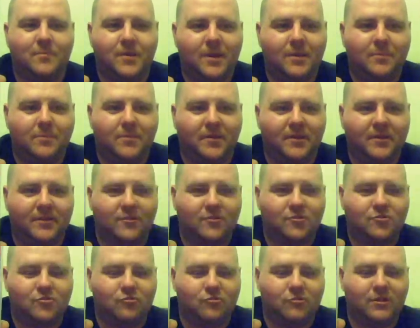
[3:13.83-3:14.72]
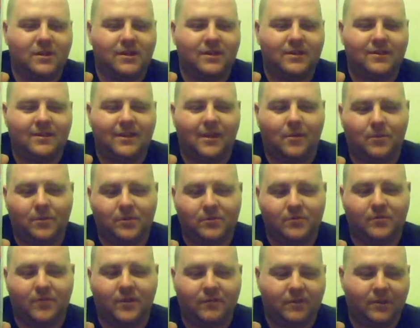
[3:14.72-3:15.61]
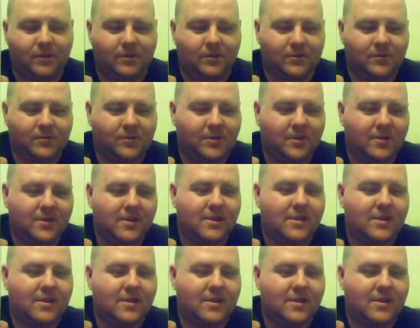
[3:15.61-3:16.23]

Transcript: people in the street. That was very good.